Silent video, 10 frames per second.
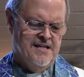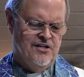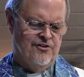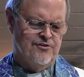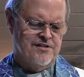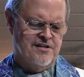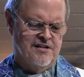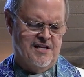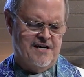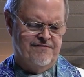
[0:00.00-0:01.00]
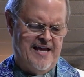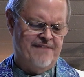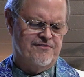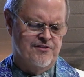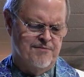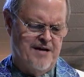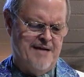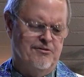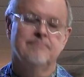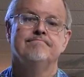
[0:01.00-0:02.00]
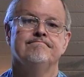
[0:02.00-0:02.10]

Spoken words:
You know, there isn't a lot of laughter in the Bible,